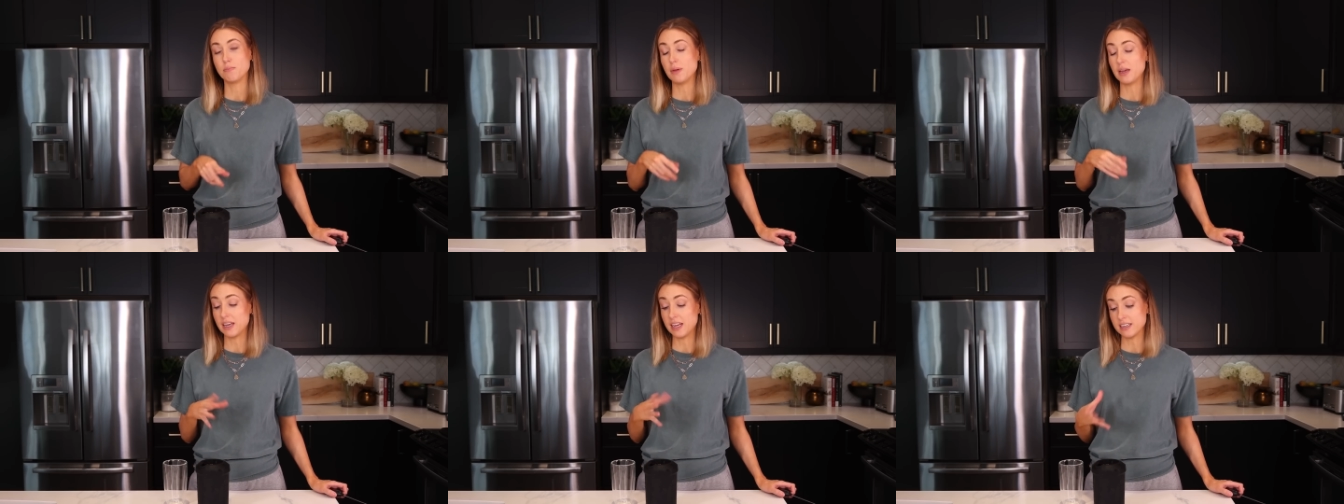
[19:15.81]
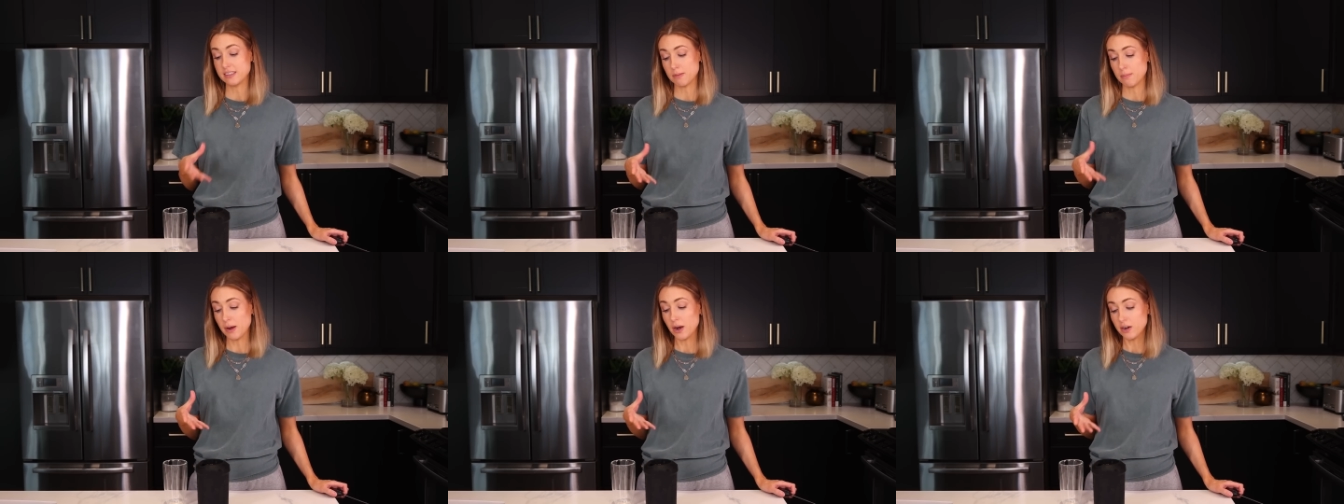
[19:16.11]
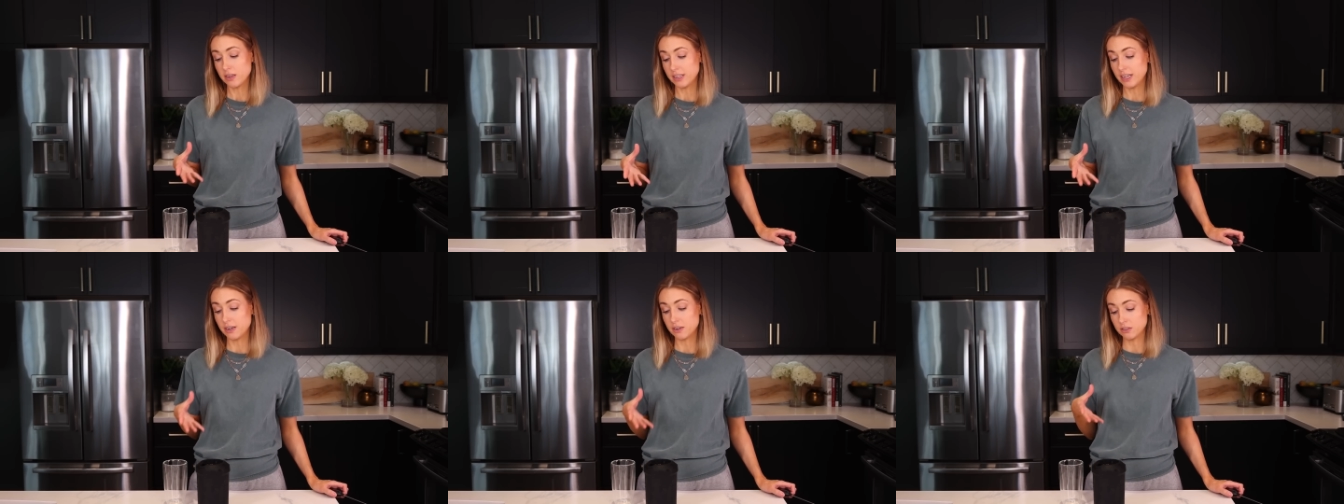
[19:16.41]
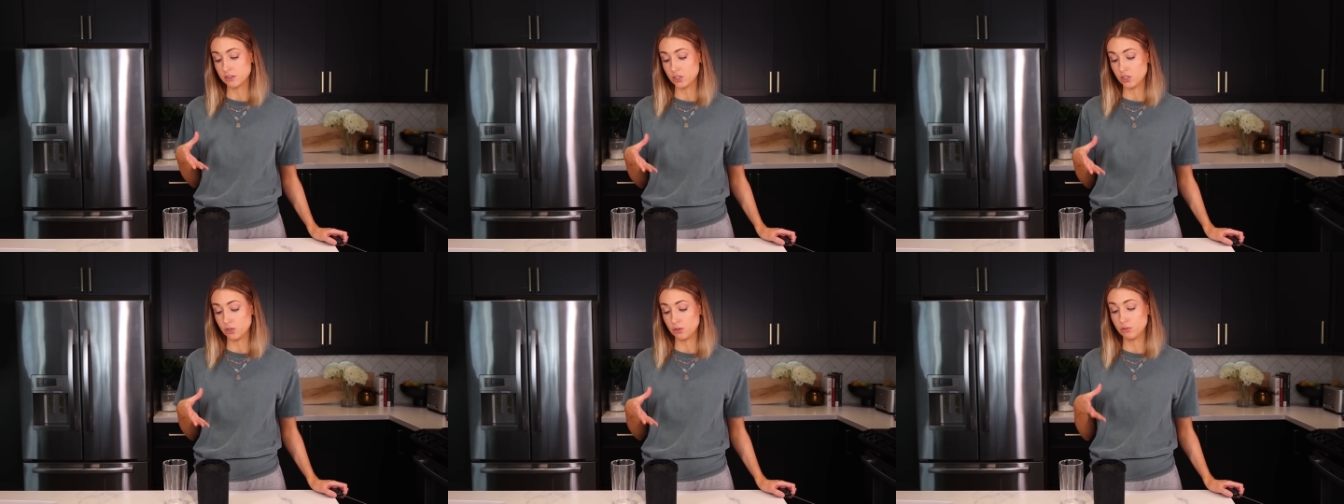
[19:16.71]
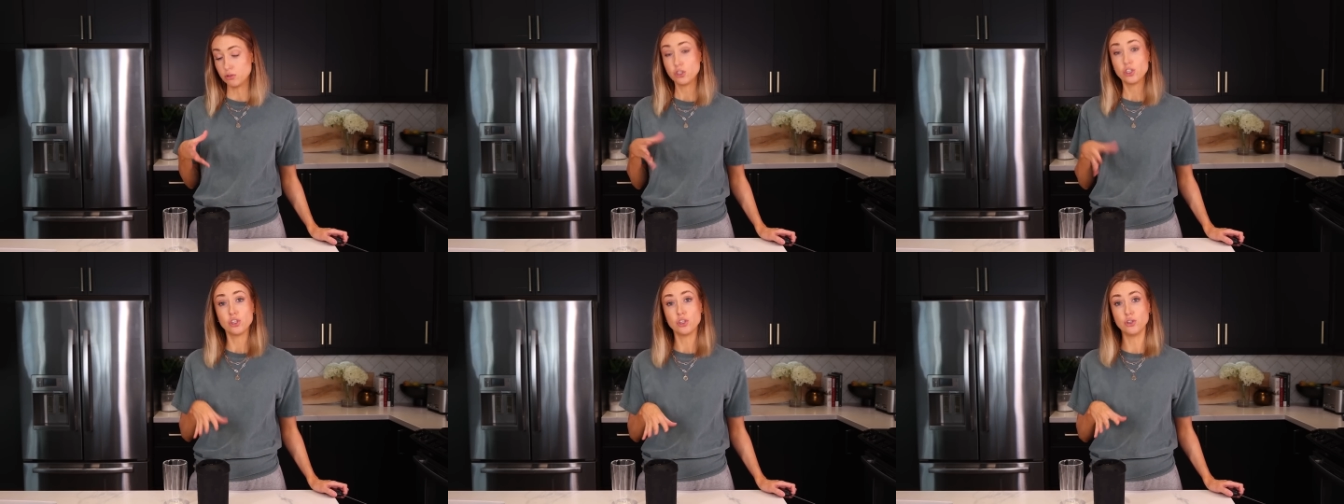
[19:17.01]
because apparently it'll
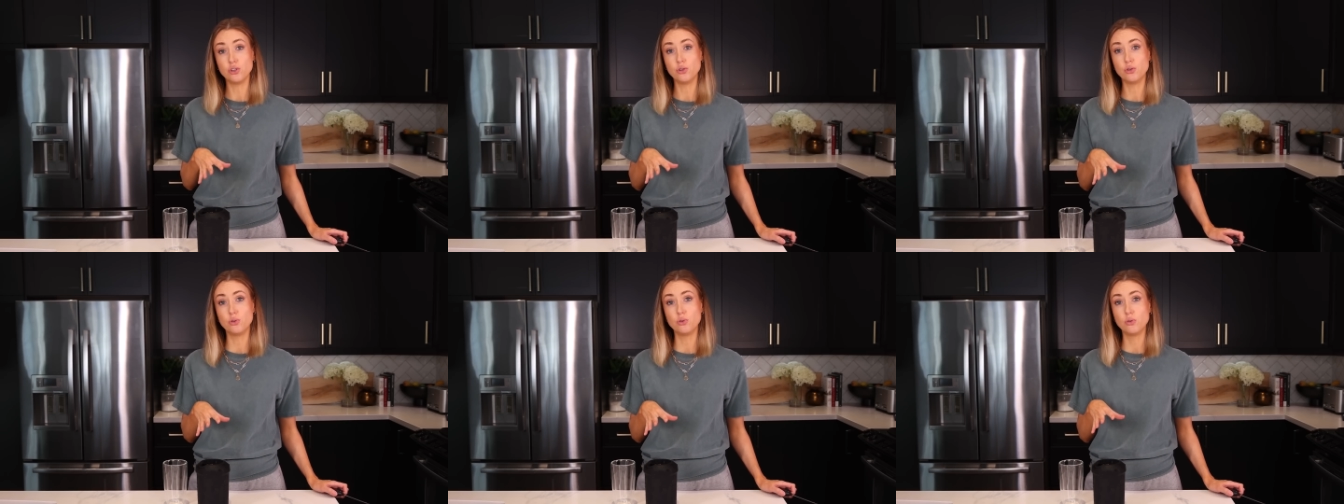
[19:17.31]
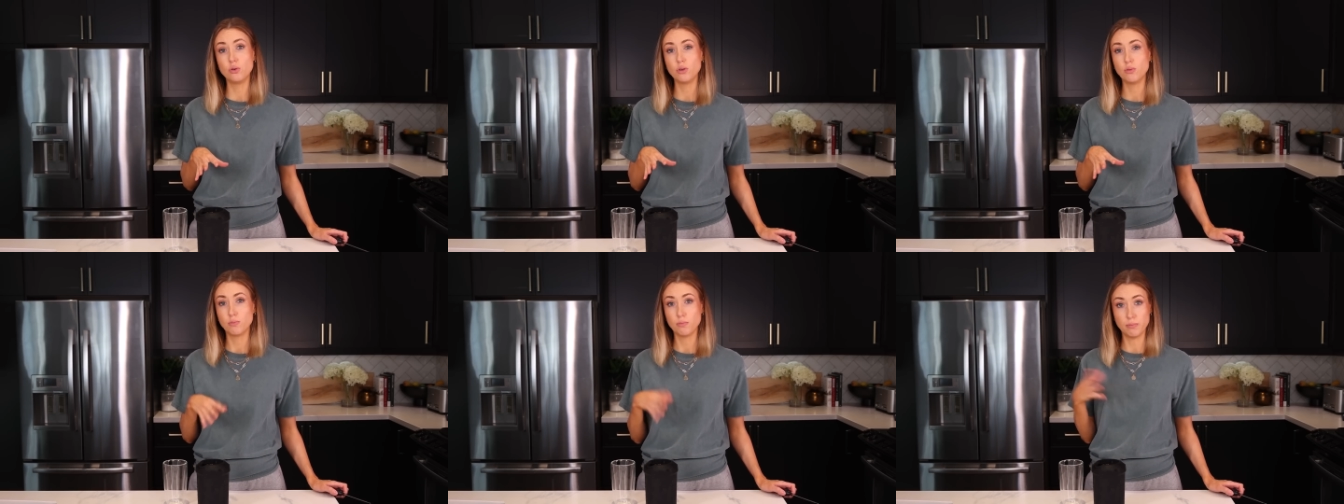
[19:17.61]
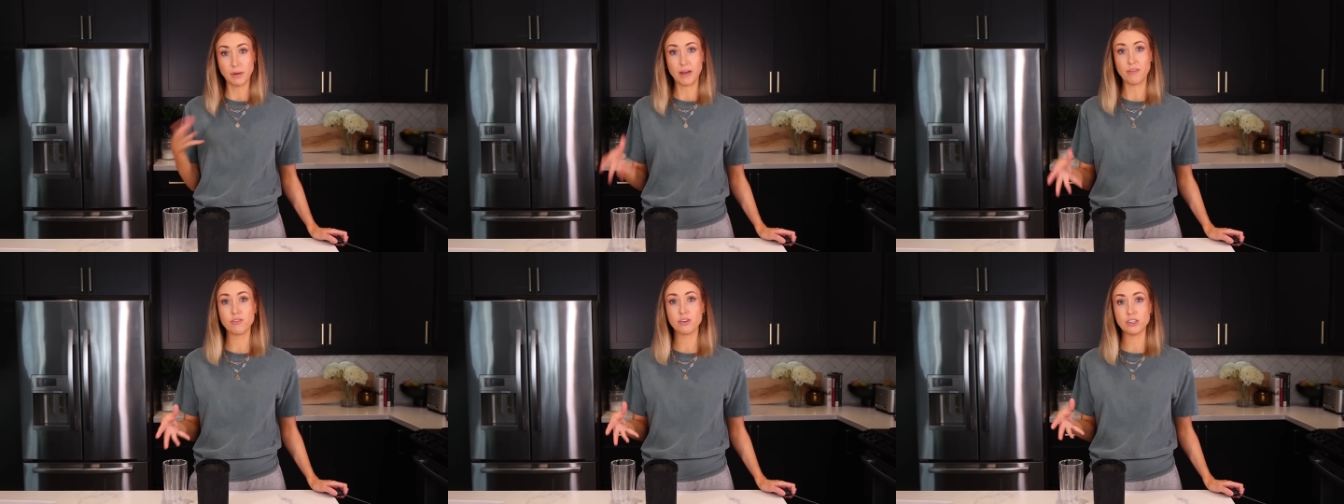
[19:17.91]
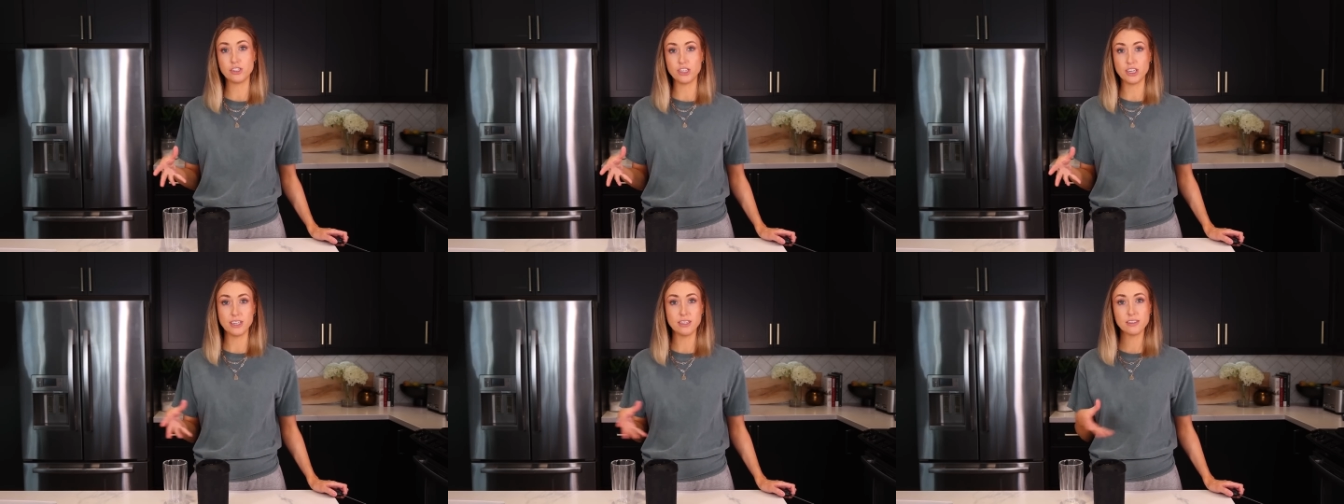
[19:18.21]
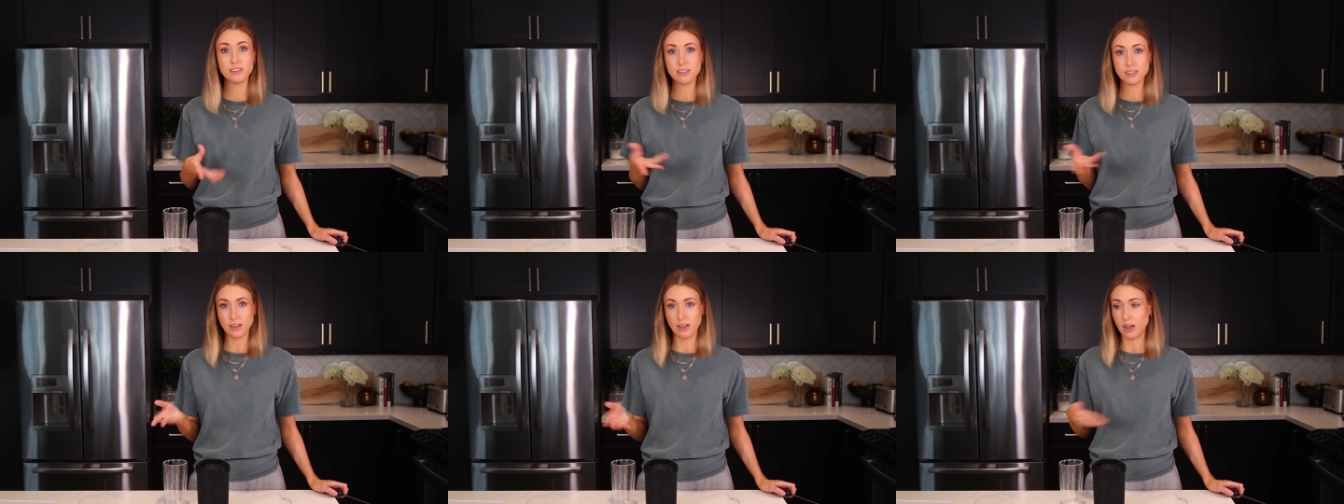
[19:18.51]
do 2
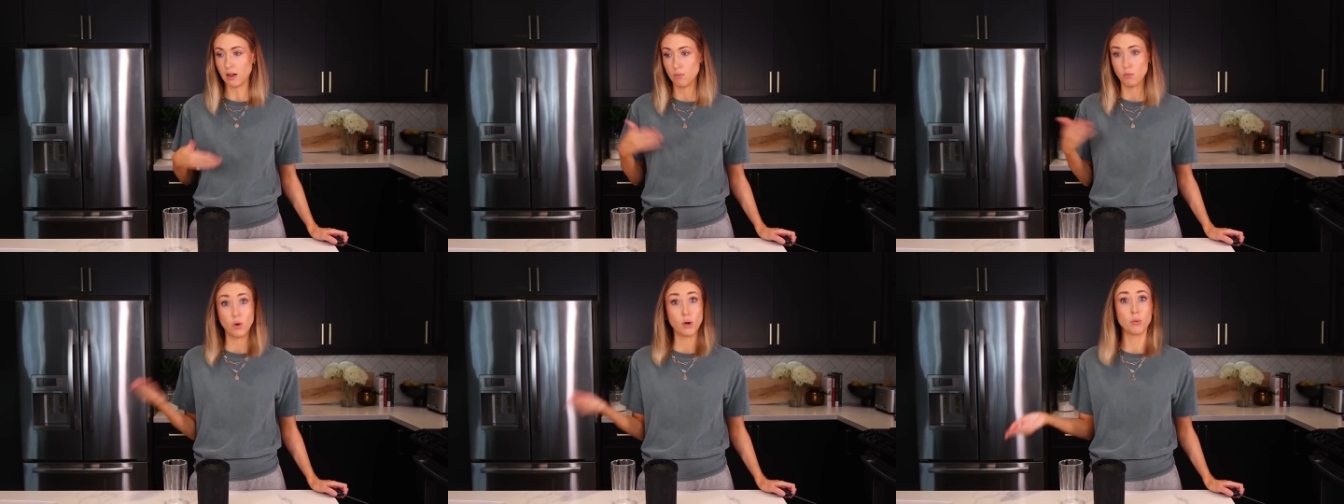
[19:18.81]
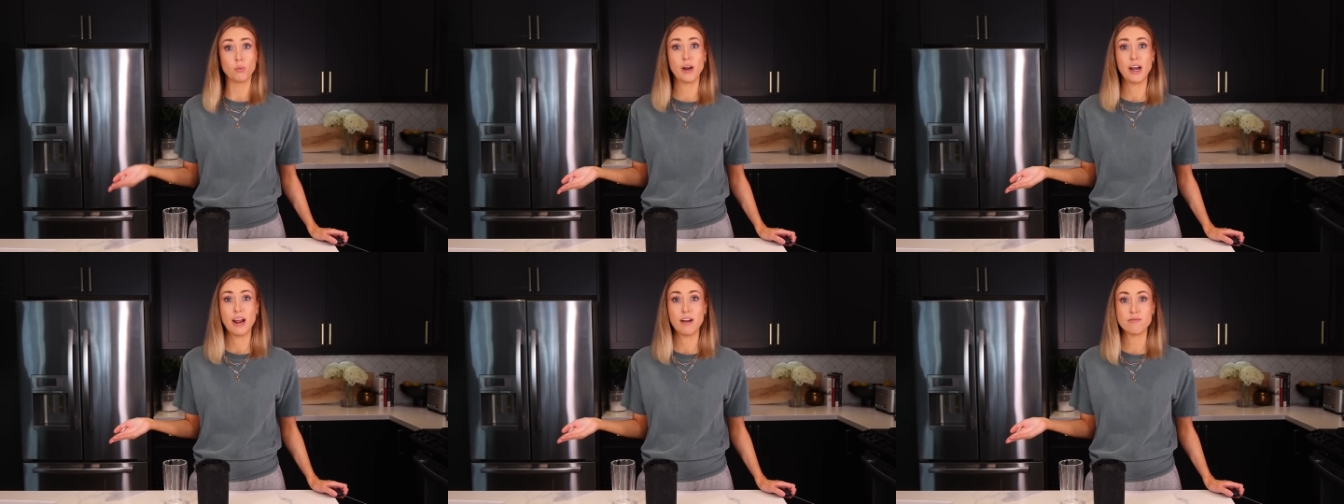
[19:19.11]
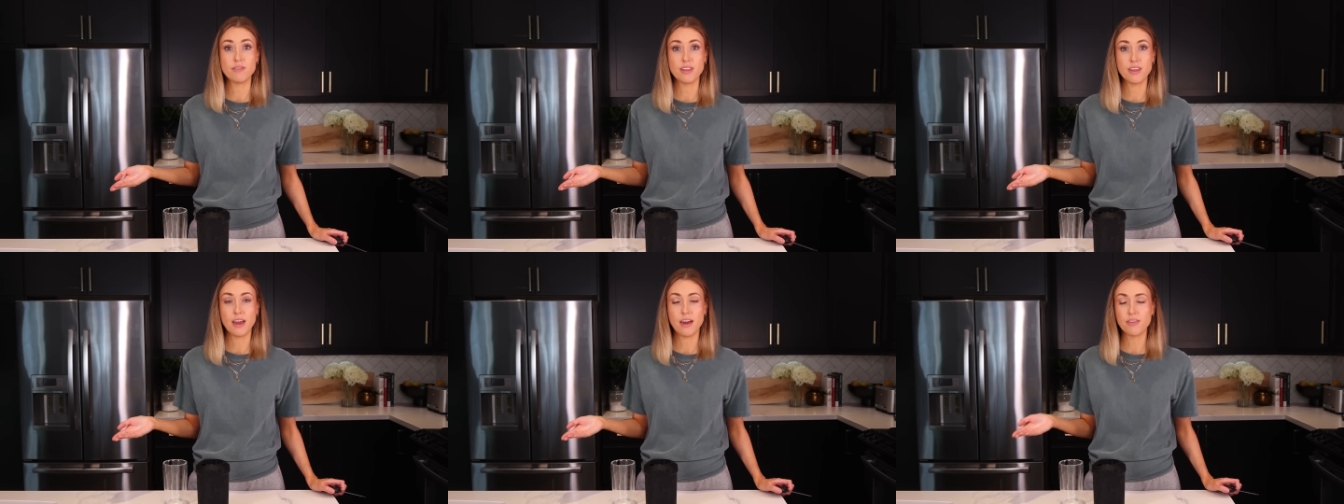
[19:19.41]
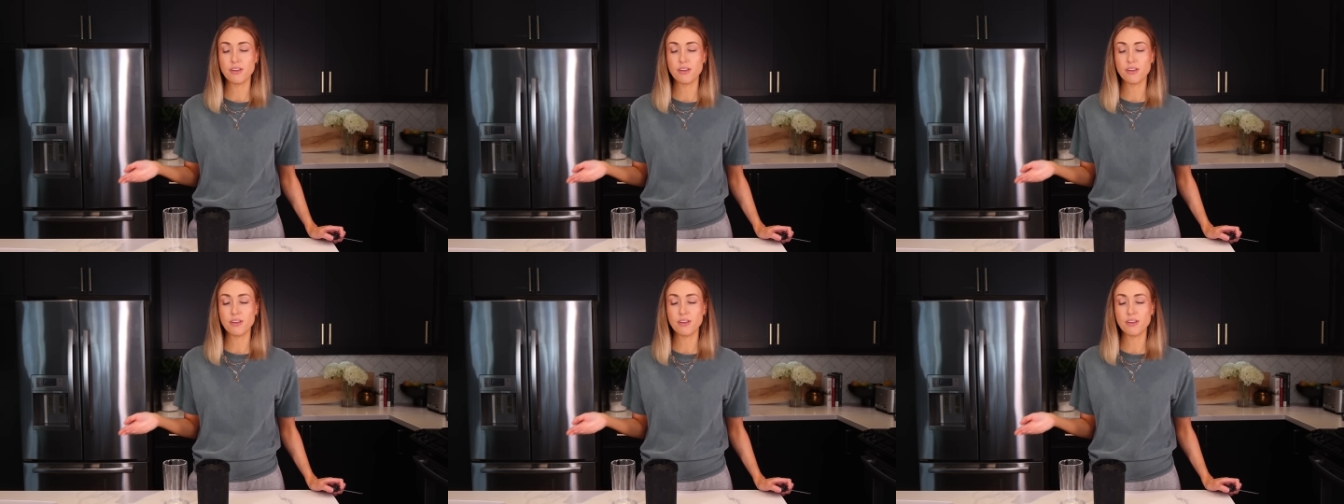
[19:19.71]
beverages, one right after the